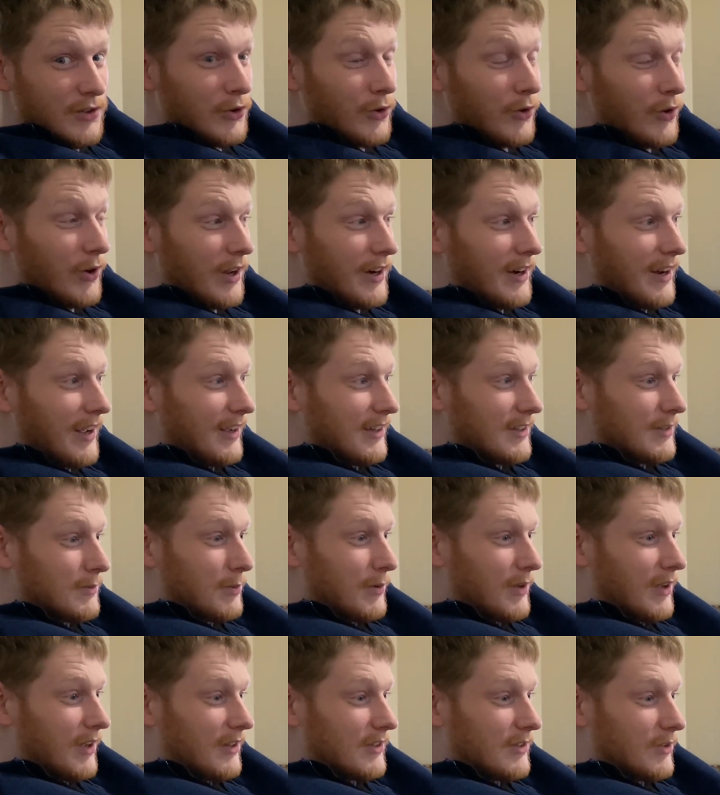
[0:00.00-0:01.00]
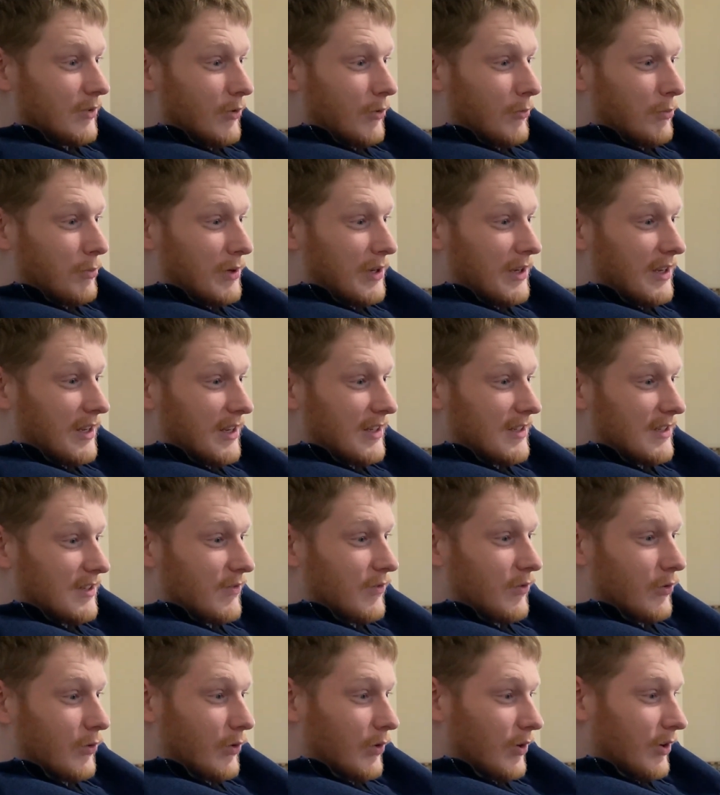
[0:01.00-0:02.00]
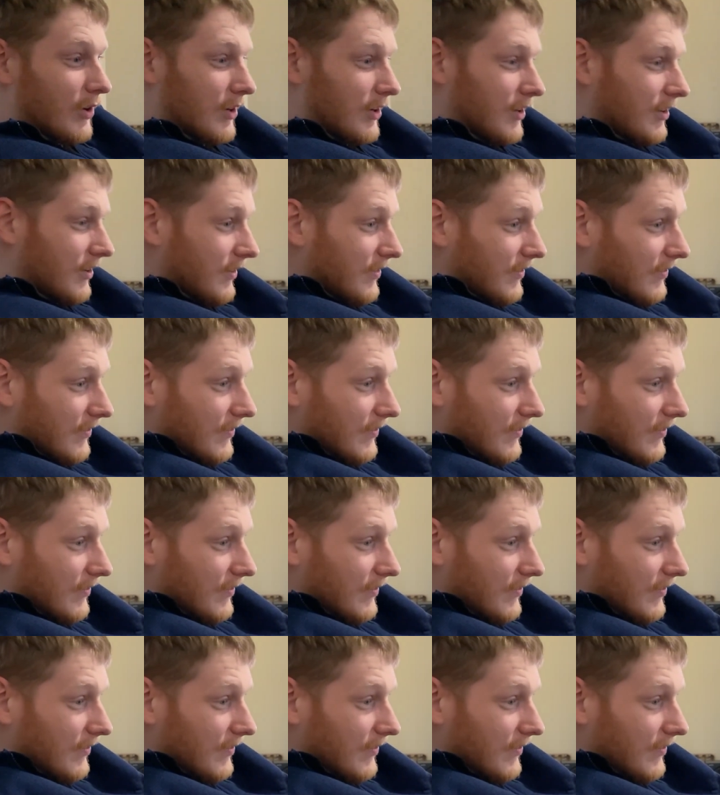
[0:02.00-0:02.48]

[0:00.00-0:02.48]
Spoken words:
to an Xbox or PS4,